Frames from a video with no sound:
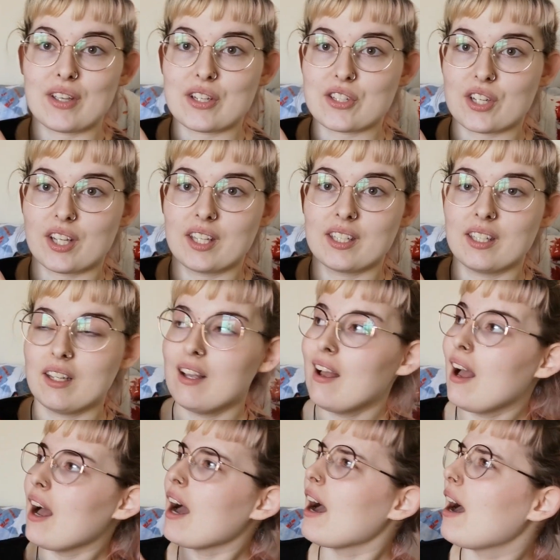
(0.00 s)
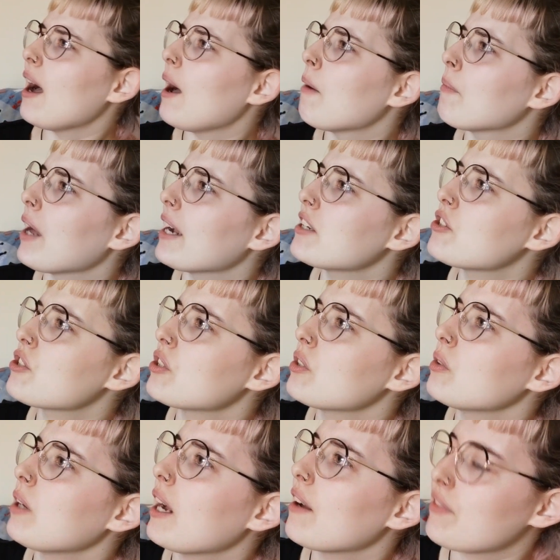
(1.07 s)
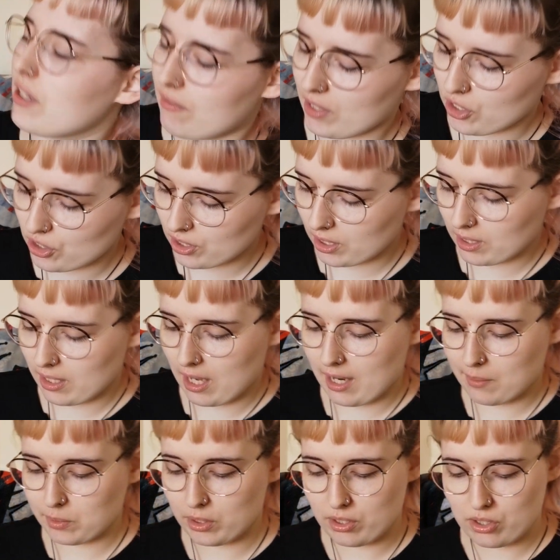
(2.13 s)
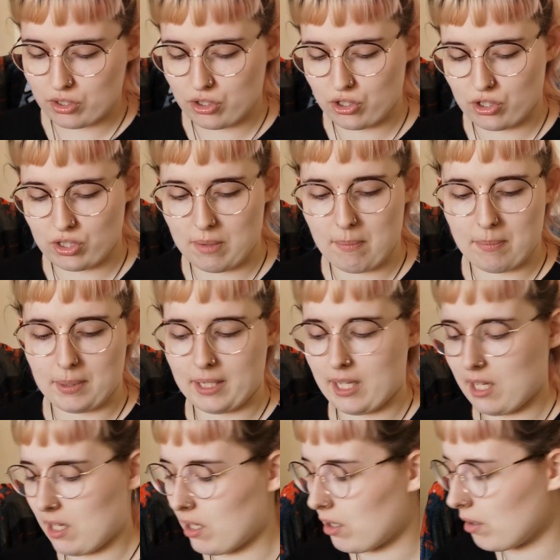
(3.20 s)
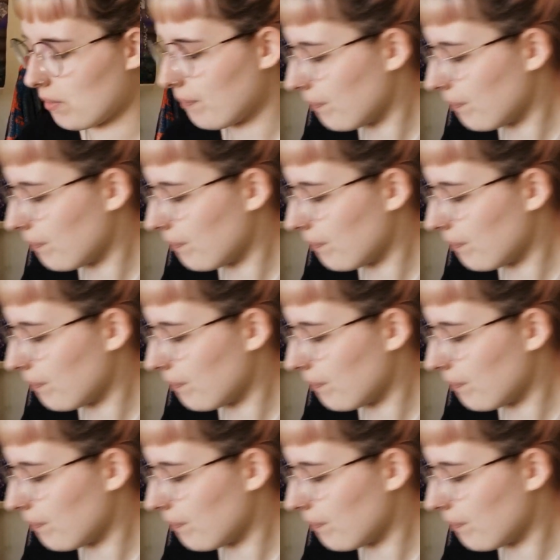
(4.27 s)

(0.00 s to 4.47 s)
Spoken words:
version. I do have the original. I will simply